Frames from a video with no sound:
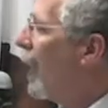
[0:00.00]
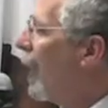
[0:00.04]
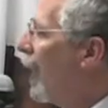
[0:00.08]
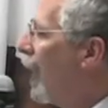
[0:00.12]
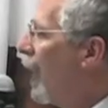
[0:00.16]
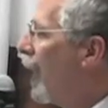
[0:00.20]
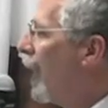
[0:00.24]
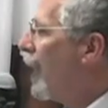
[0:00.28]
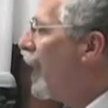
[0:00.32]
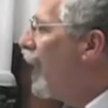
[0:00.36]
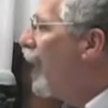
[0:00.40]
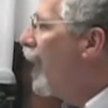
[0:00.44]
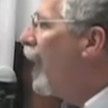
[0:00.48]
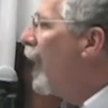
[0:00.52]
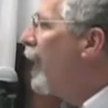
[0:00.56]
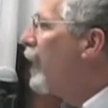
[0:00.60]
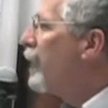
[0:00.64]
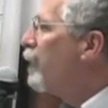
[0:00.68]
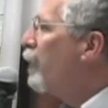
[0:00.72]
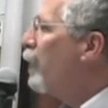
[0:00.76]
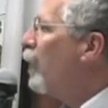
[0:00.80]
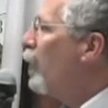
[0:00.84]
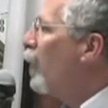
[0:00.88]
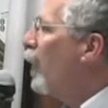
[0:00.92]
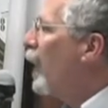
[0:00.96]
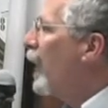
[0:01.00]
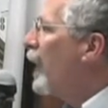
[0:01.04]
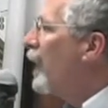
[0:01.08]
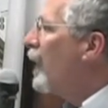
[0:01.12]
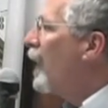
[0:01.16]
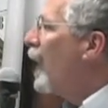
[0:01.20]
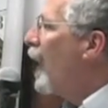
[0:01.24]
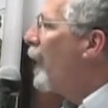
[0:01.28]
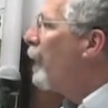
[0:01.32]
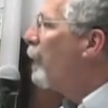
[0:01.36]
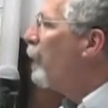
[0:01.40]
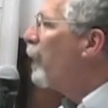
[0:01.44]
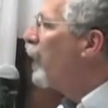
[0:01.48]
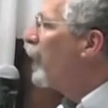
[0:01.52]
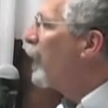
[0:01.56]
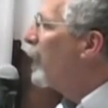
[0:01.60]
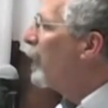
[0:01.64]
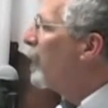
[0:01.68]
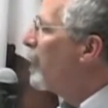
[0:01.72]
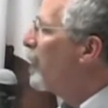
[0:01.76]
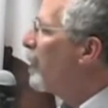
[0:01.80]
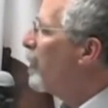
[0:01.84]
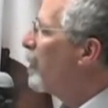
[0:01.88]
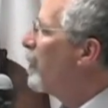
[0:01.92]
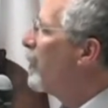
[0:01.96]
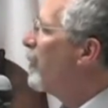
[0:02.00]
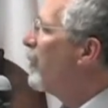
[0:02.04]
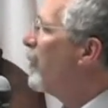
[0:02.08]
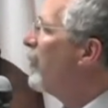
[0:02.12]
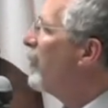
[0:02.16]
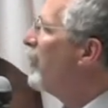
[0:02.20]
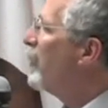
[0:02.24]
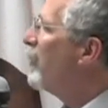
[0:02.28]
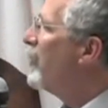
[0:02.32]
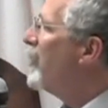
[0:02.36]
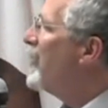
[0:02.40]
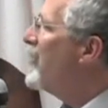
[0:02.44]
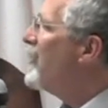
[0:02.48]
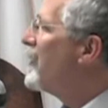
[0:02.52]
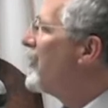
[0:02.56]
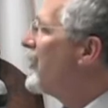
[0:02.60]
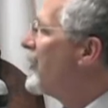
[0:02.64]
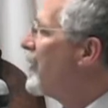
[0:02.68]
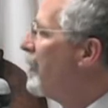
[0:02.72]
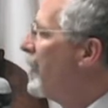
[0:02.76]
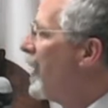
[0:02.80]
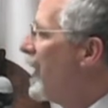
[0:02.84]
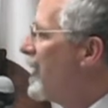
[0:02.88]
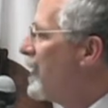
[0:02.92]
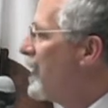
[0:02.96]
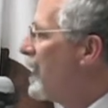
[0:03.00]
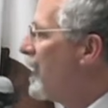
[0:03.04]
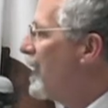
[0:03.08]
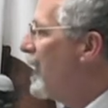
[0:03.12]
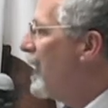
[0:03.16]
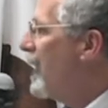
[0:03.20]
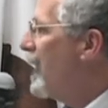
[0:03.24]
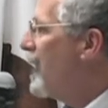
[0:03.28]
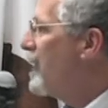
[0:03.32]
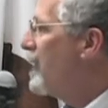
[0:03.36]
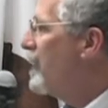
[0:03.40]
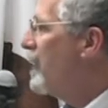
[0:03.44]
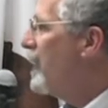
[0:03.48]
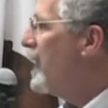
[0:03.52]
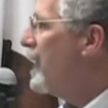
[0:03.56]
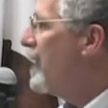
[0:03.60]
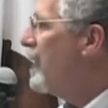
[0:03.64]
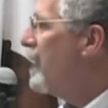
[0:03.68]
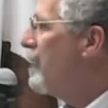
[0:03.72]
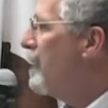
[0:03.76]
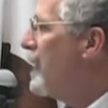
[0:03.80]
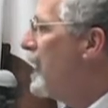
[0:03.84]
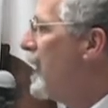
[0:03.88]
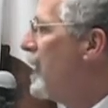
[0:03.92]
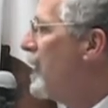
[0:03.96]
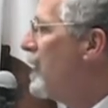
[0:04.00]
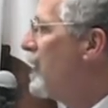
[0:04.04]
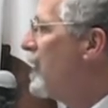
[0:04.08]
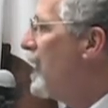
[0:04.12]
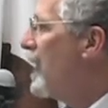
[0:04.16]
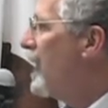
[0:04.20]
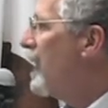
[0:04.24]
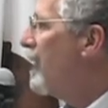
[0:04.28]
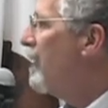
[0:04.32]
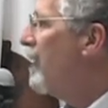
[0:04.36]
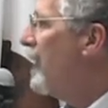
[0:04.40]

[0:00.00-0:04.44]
a, what a piece of the budget that has been diminishing a